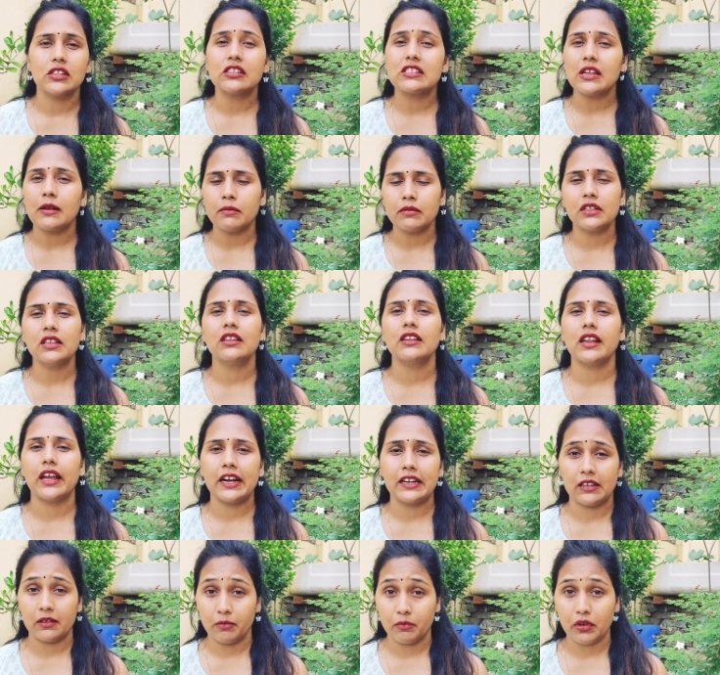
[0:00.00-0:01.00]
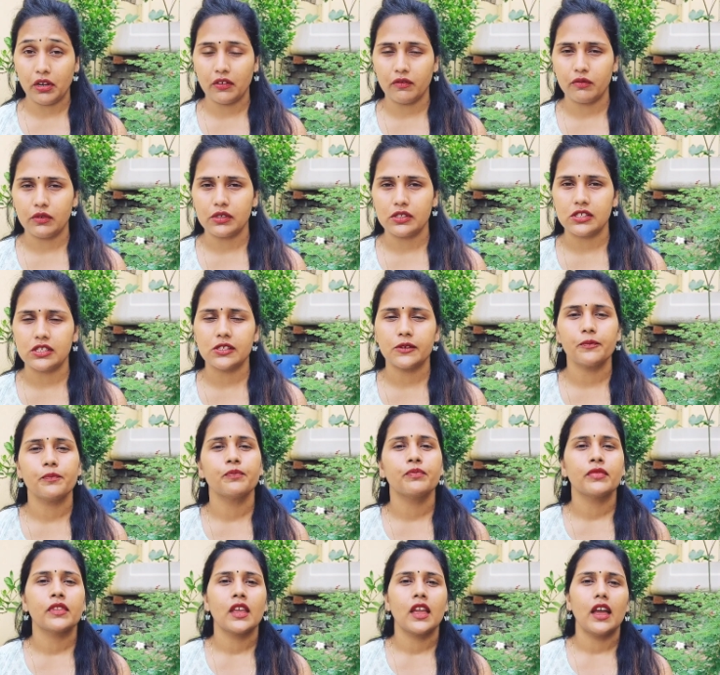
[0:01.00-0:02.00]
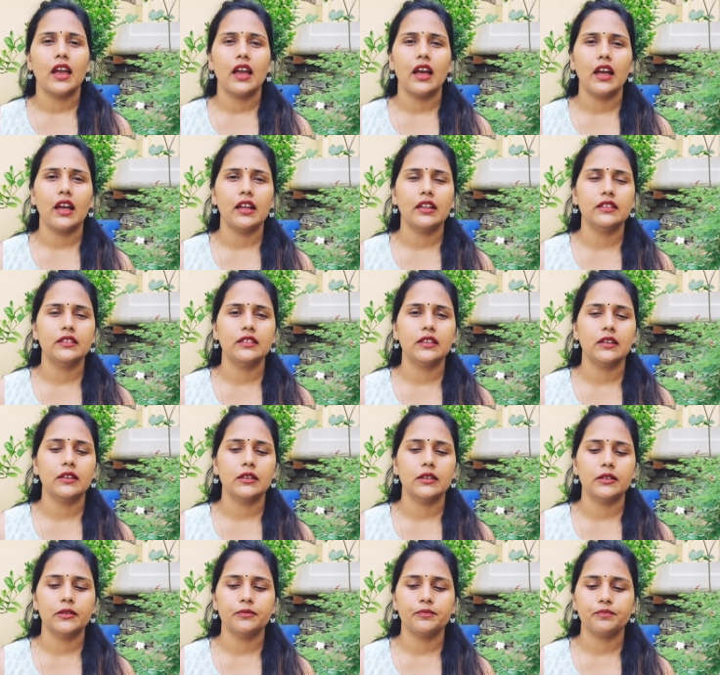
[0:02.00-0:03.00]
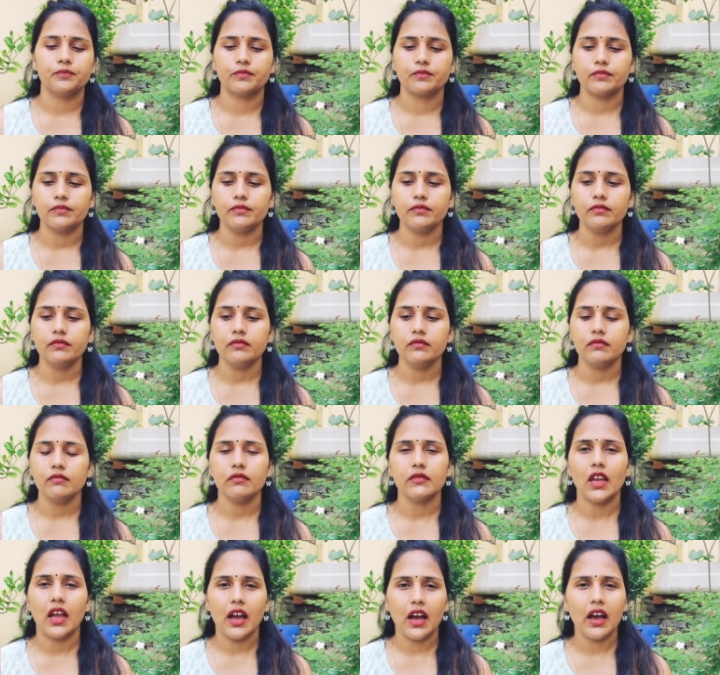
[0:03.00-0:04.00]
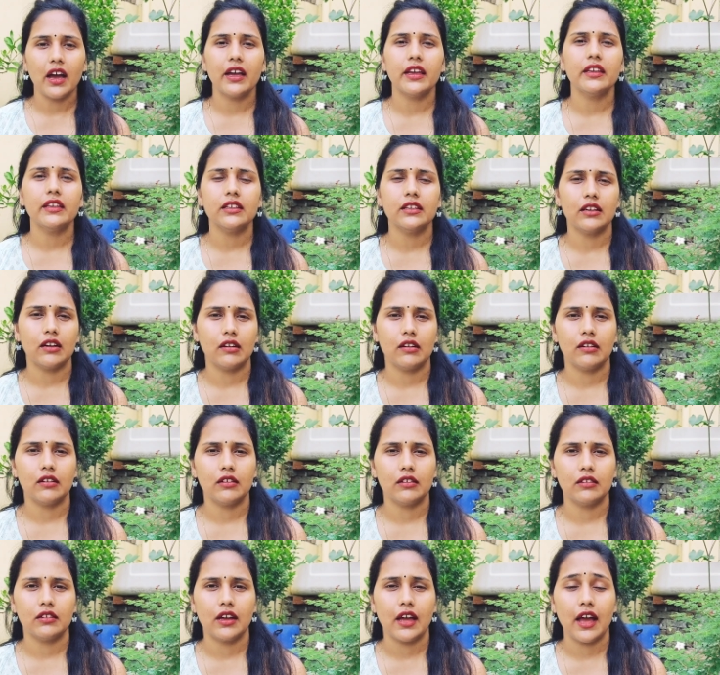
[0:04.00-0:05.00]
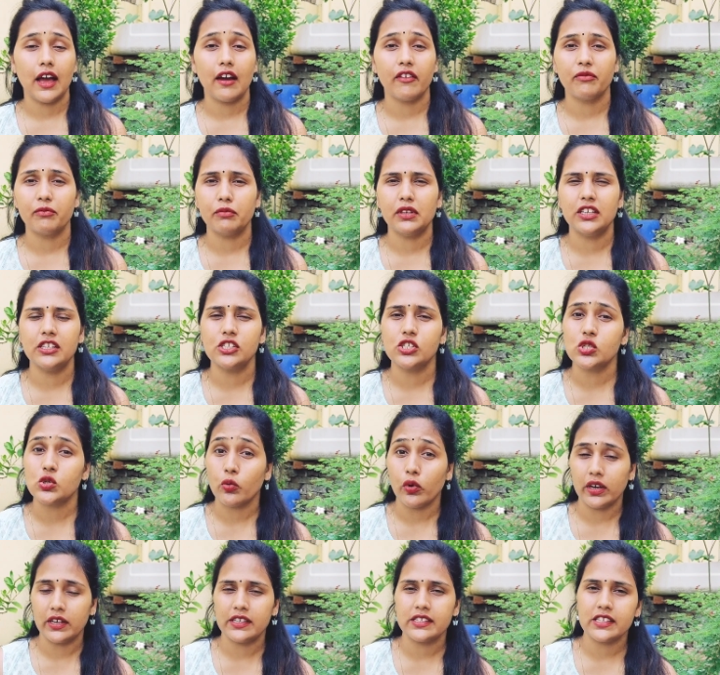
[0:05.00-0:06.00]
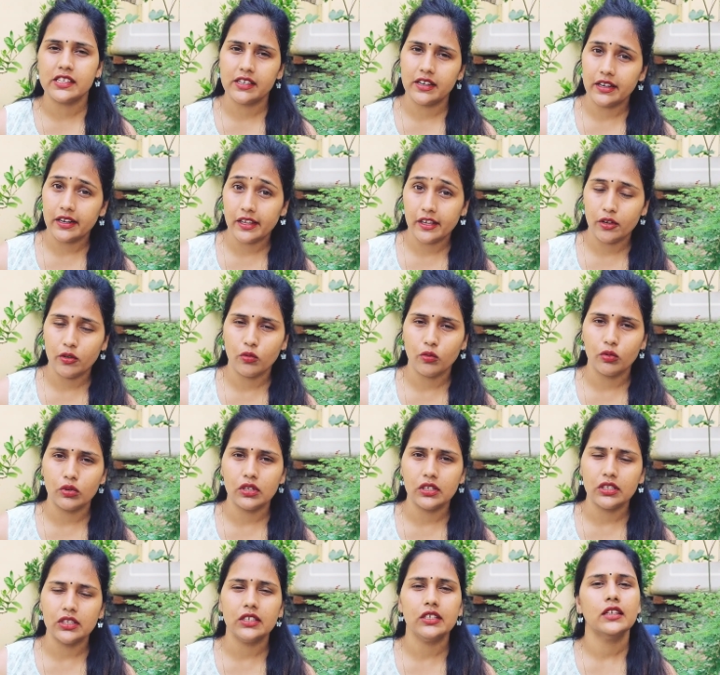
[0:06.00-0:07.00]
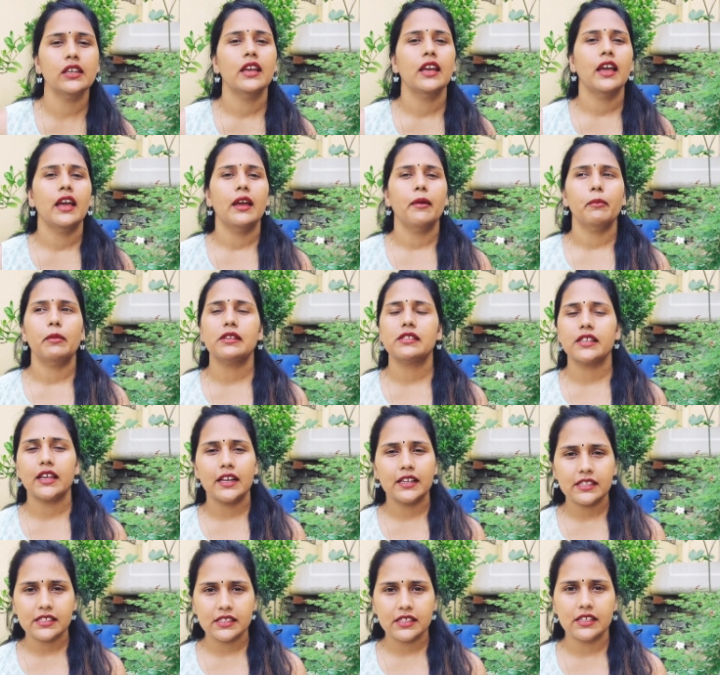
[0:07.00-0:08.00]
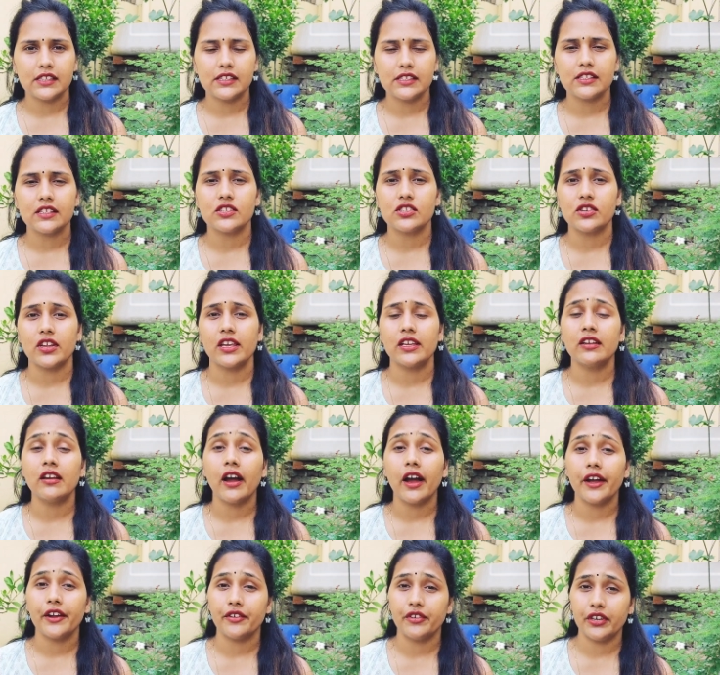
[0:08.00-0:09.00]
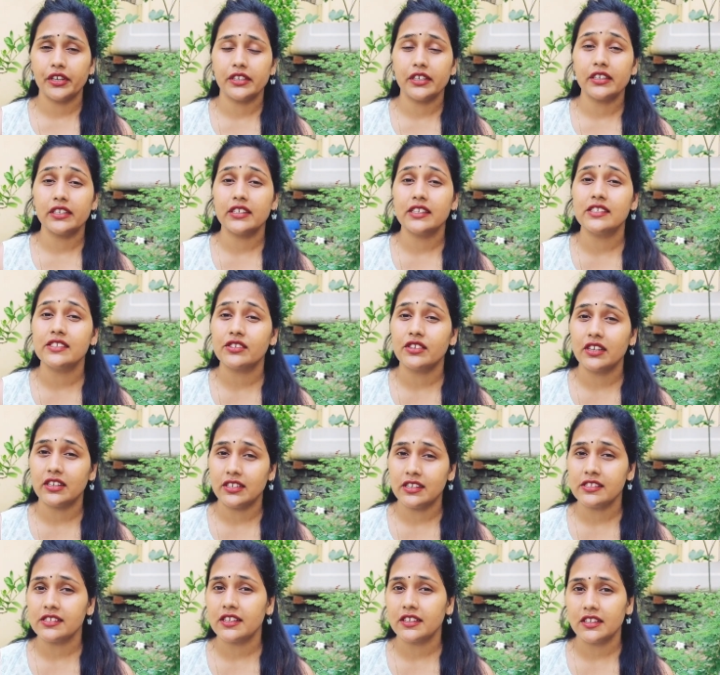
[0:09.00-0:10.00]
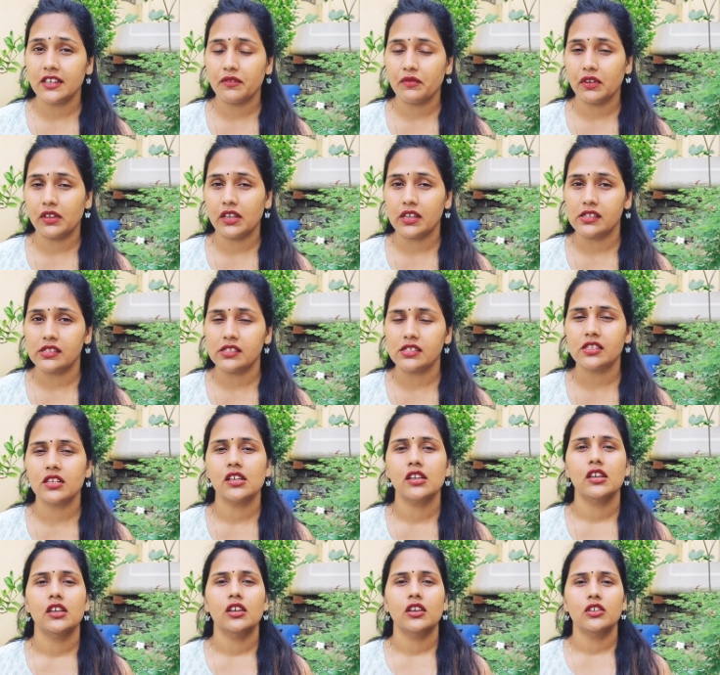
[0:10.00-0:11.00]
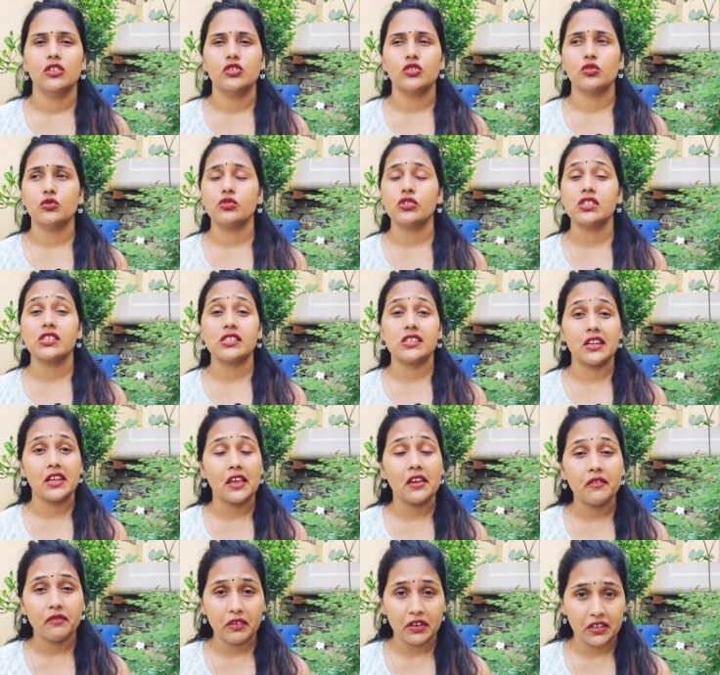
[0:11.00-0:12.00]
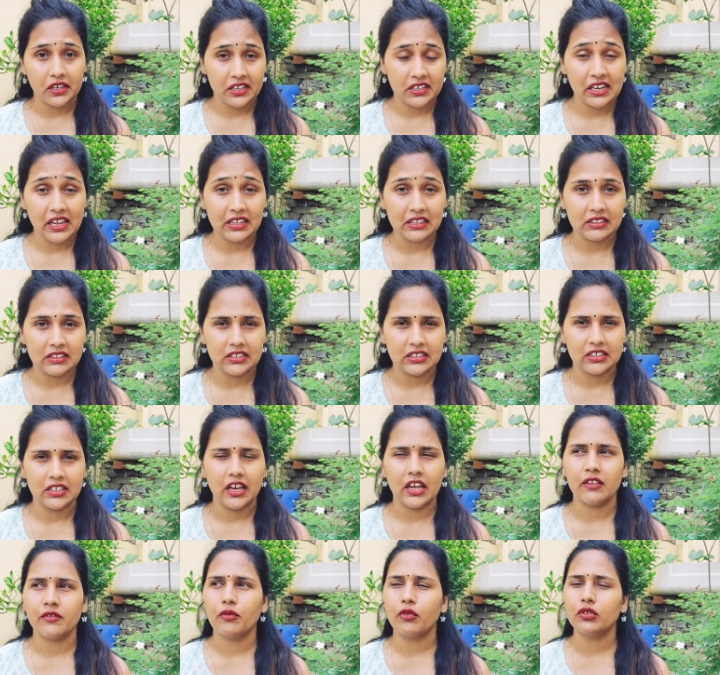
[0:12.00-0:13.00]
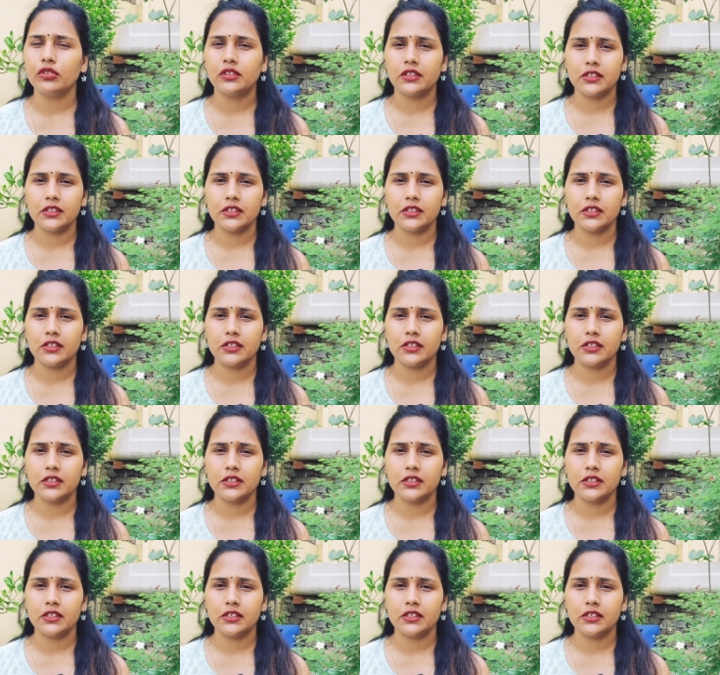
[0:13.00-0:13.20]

Something light in breakfast, and uh, I uh, have meals twice in a day only. Besides this, staying hydrated is really significant to stay fit and healthy. And for